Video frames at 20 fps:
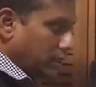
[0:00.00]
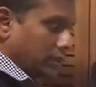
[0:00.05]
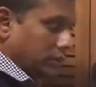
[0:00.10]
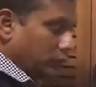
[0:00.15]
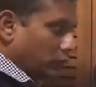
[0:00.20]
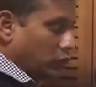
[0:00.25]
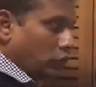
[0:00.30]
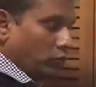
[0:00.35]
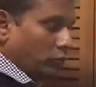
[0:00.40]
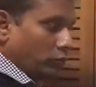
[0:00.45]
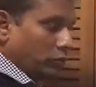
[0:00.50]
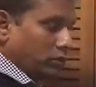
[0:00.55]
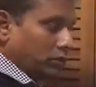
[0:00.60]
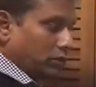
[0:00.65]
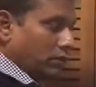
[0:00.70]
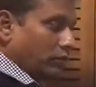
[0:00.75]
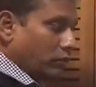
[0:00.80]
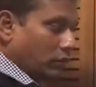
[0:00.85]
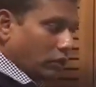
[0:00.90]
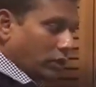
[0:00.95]
is when you put
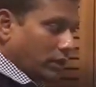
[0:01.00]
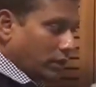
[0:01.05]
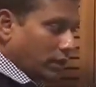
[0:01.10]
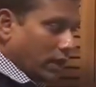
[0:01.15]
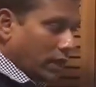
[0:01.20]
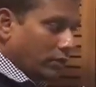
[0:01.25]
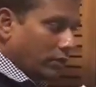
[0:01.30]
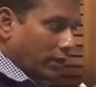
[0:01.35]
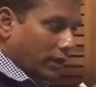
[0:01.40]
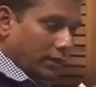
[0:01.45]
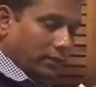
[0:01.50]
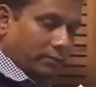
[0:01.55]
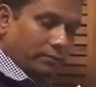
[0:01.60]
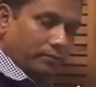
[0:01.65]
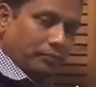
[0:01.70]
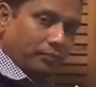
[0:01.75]
someone on a diuretic,